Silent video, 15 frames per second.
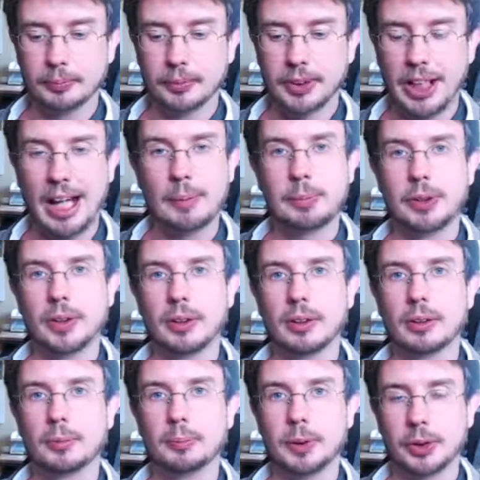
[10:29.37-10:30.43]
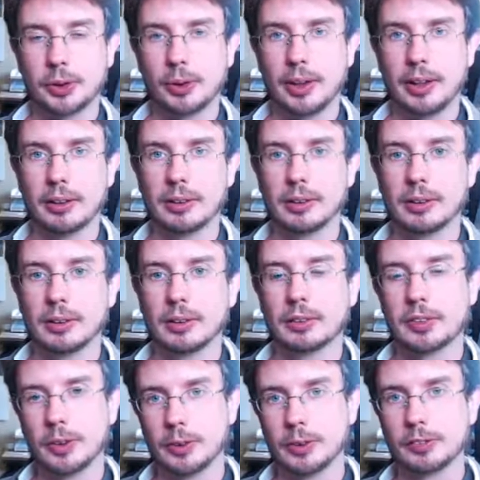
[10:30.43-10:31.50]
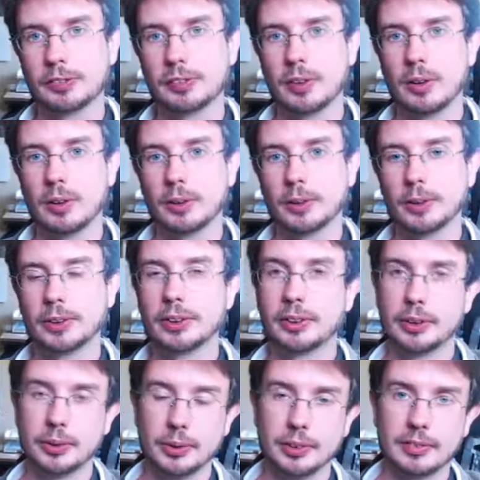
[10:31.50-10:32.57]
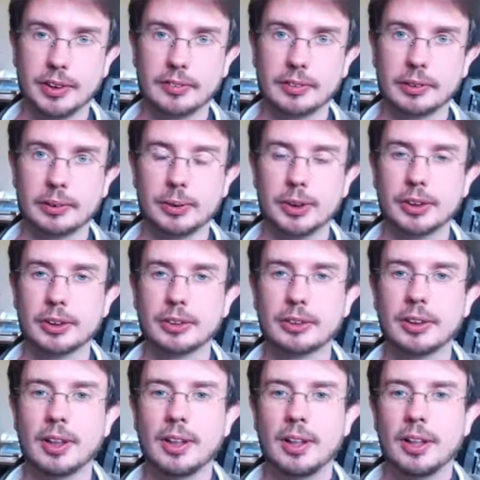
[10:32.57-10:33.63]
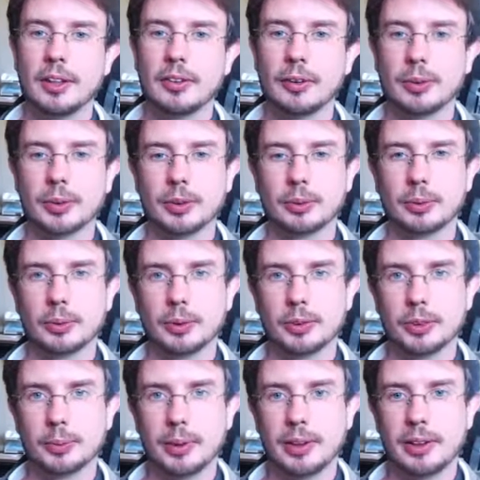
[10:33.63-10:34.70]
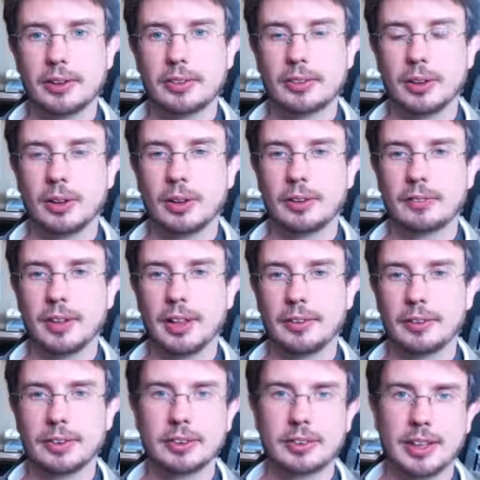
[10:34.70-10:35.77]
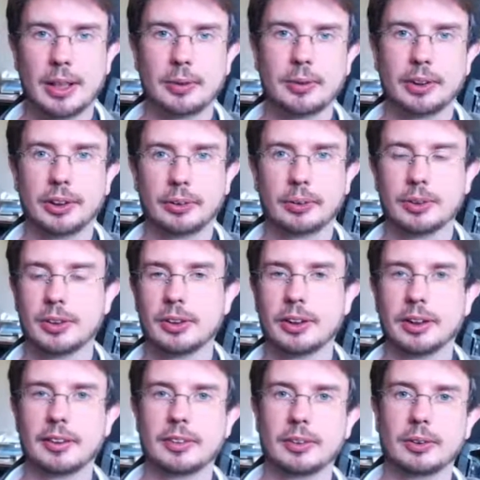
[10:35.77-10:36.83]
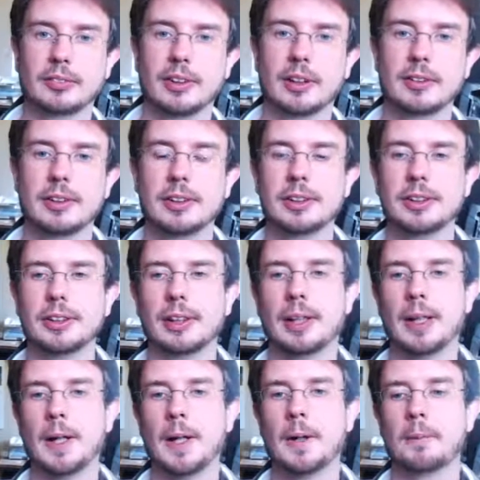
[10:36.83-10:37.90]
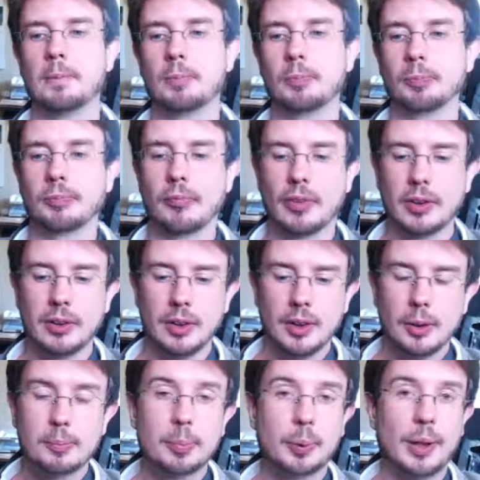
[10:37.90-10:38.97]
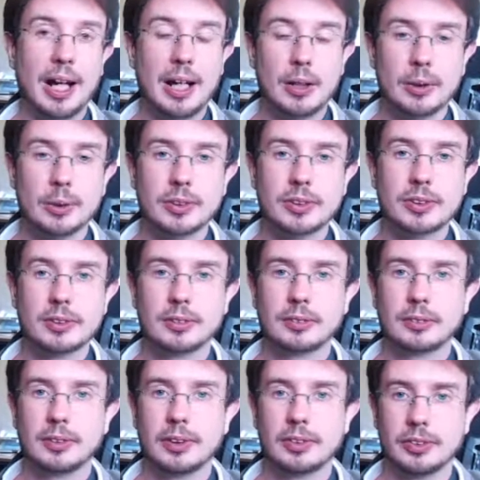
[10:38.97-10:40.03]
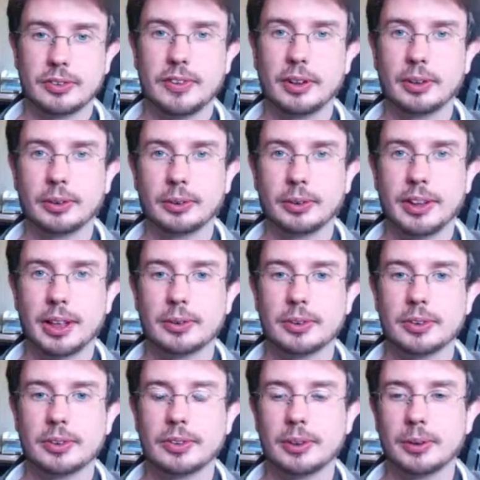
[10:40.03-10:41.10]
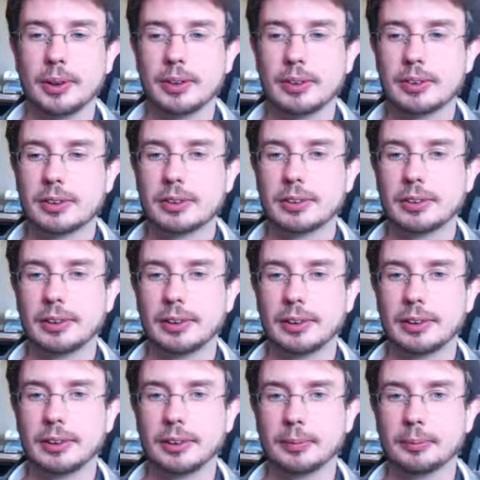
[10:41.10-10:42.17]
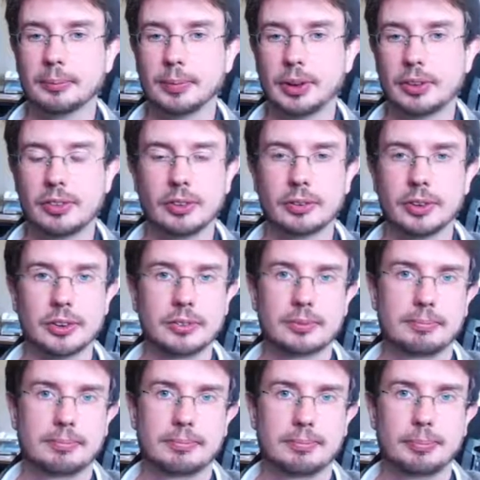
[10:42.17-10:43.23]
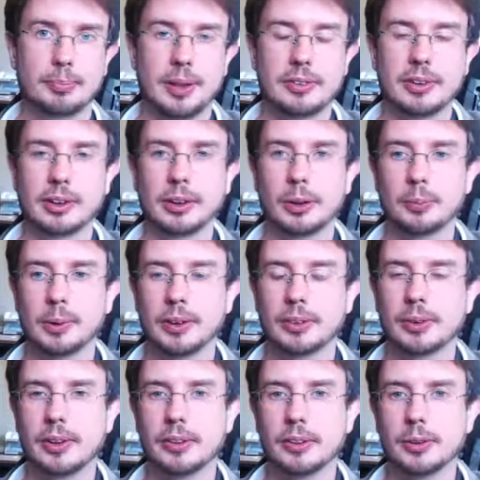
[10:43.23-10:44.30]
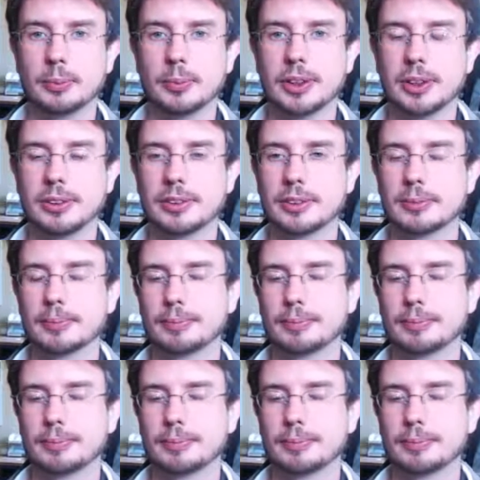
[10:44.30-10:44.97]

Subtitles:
Capture, Betrayal, Turn to Frog, Cocoon of Evolution. Those are all good ways of either just countering it or turning it to your advantage. Prowse is a very good counter to it, because he'll just basically obliterate the Doom machines.